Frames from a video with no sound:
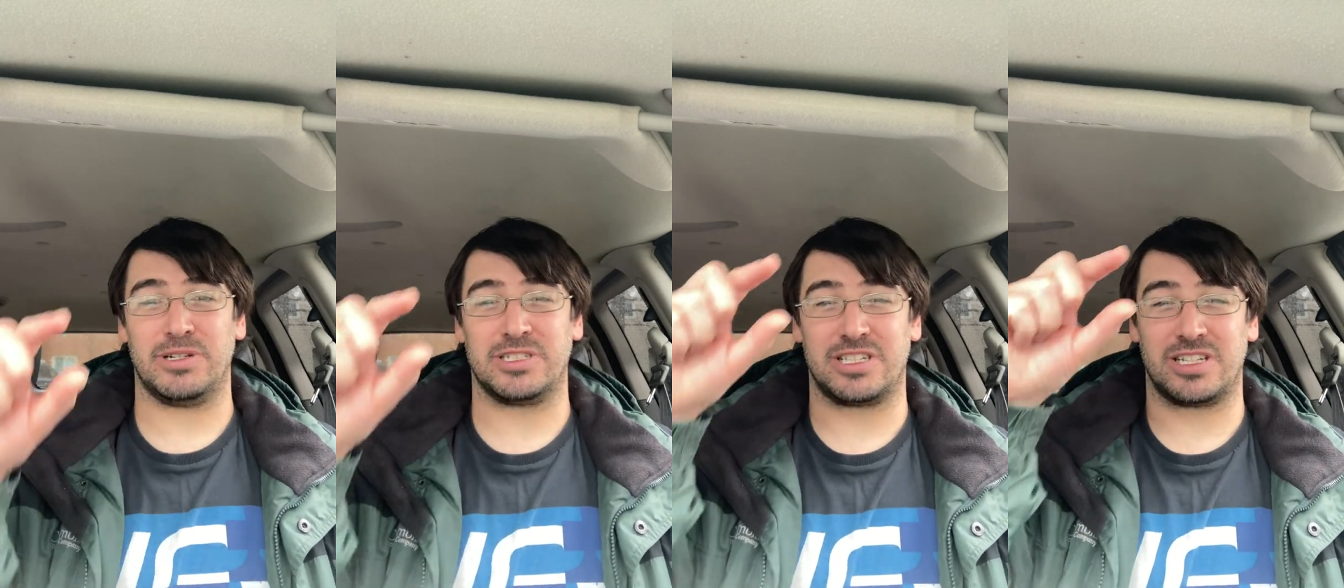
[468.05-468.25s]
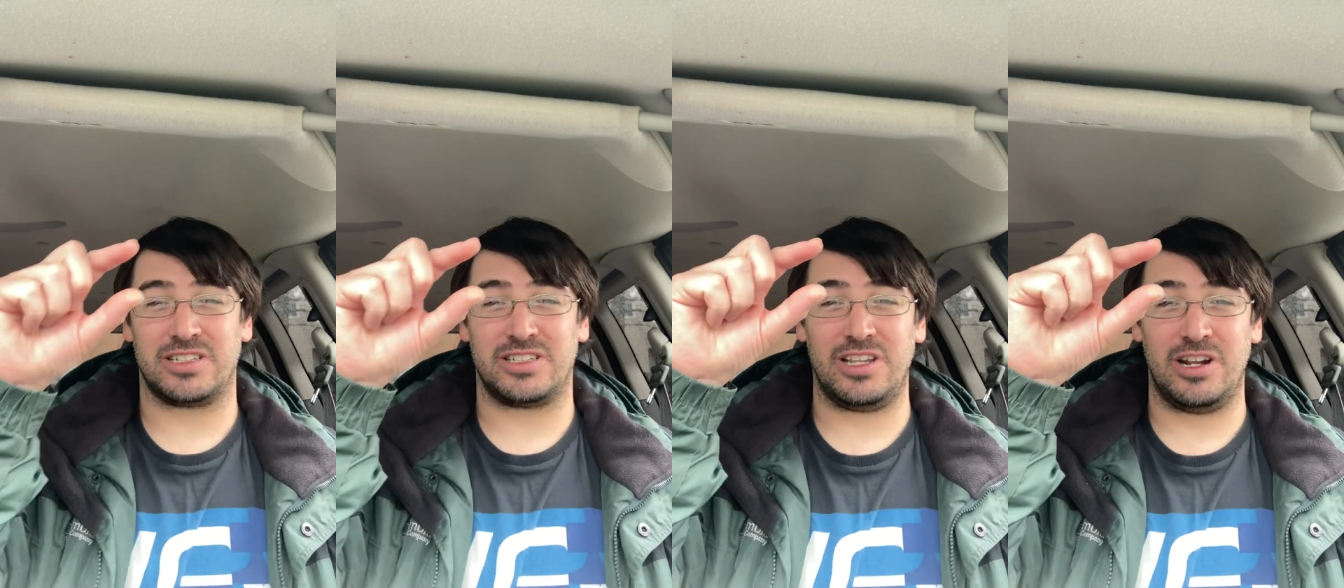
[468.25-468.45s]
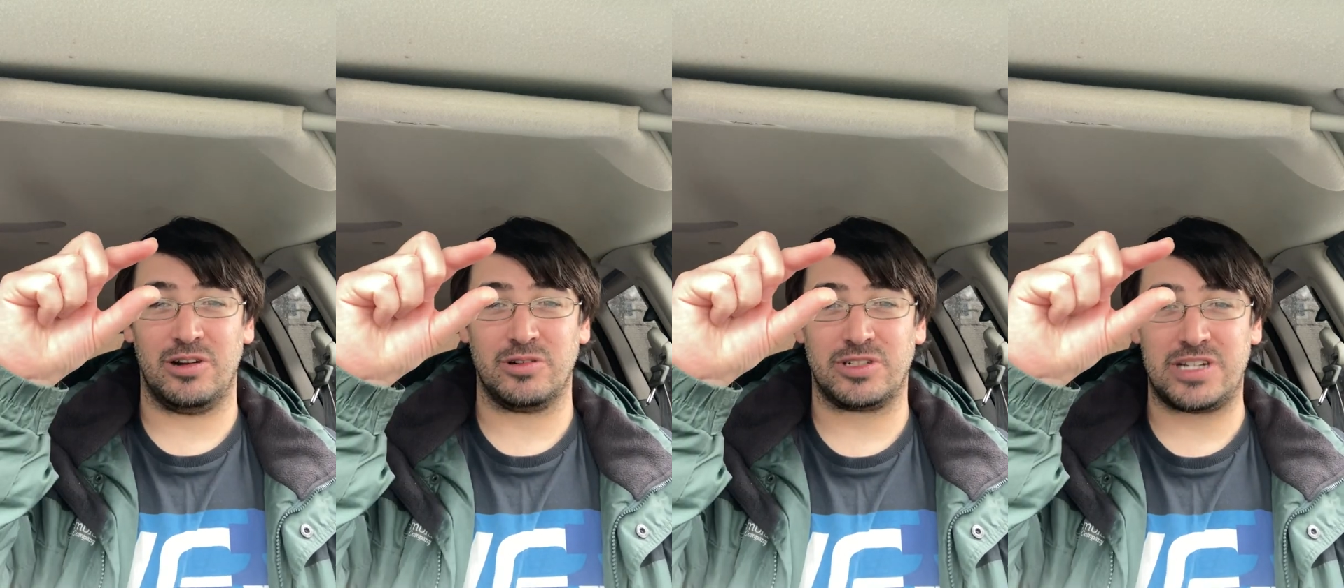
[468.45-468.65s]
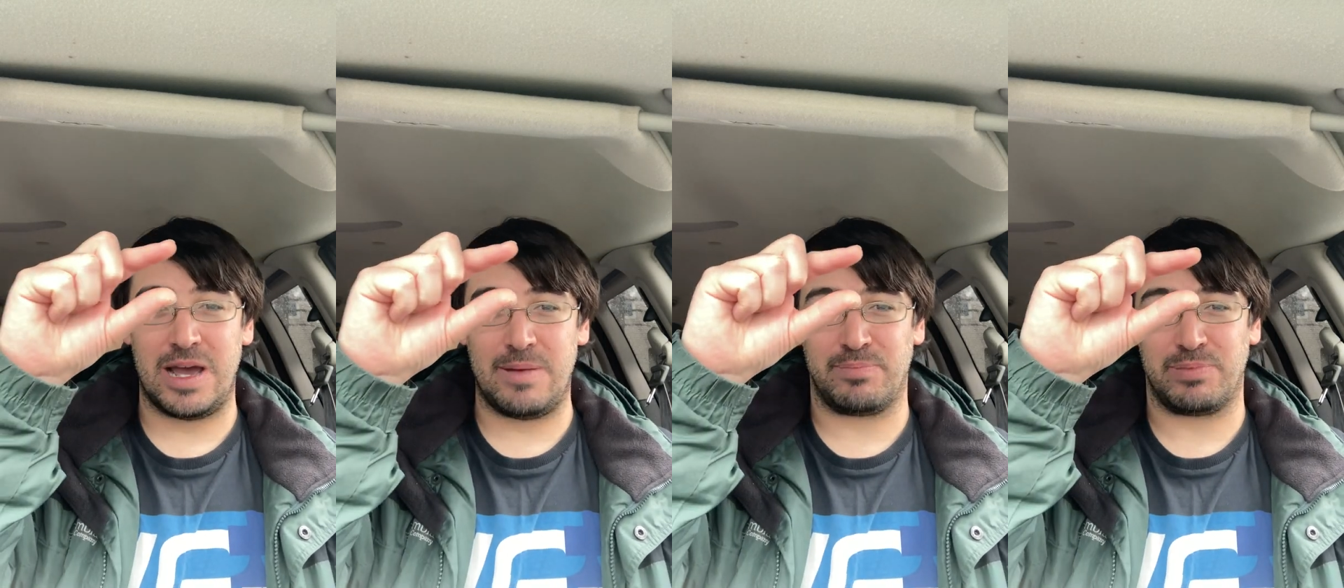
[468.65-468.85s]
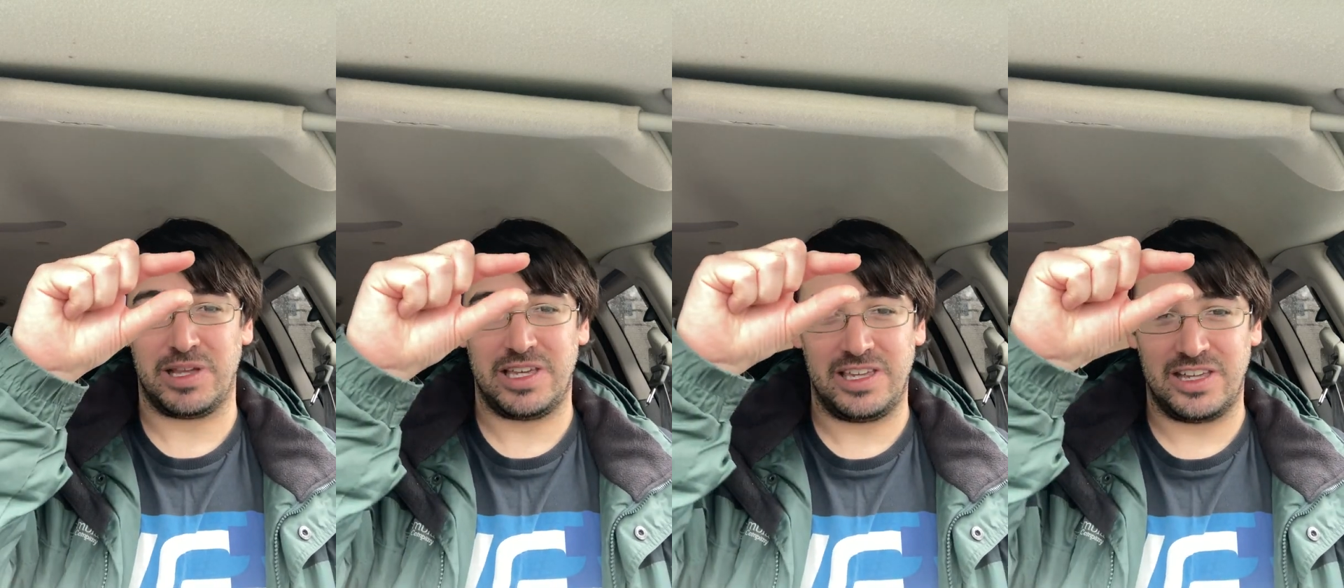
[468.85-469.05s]
It's a
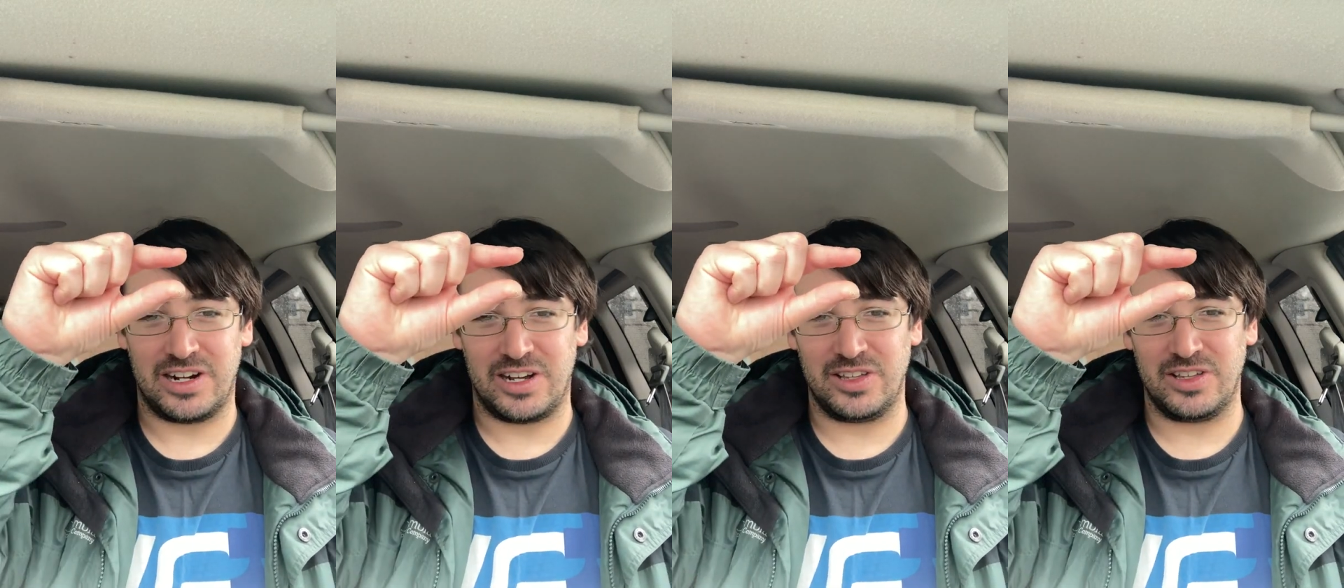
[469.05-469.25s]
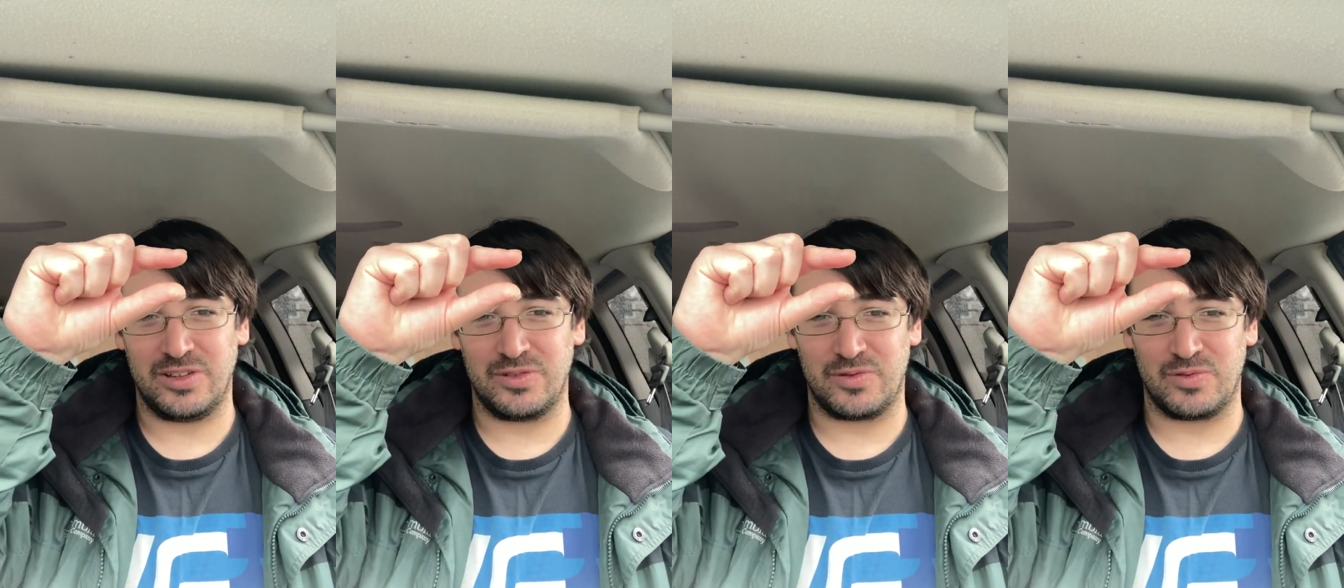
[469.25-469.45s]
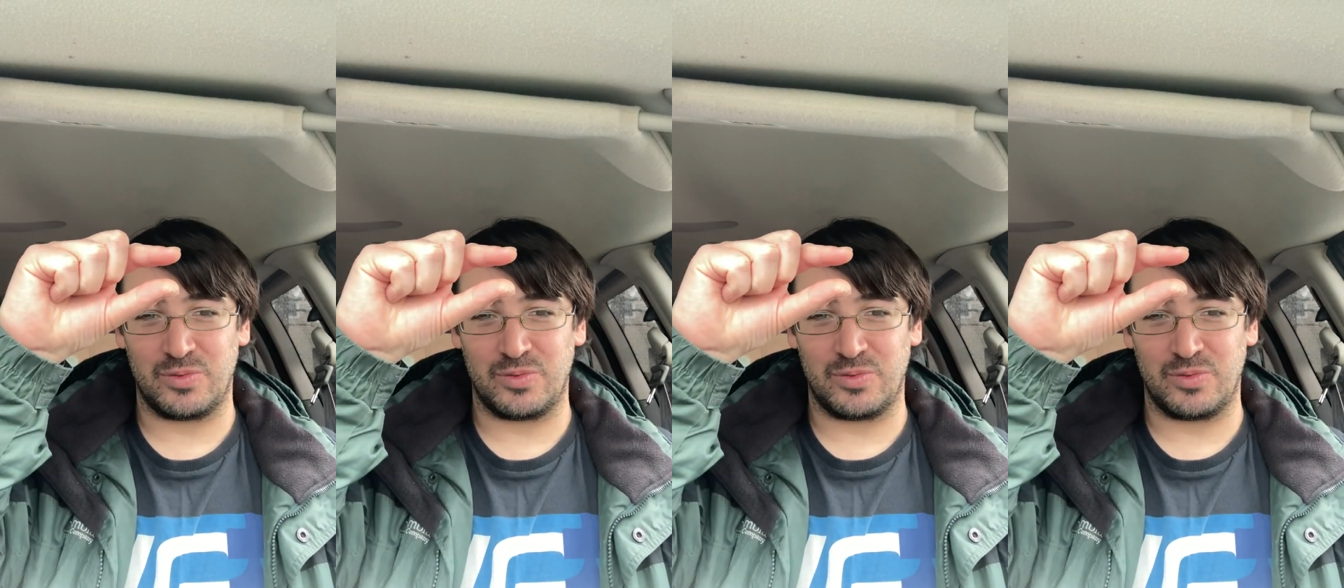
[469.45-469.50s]
template.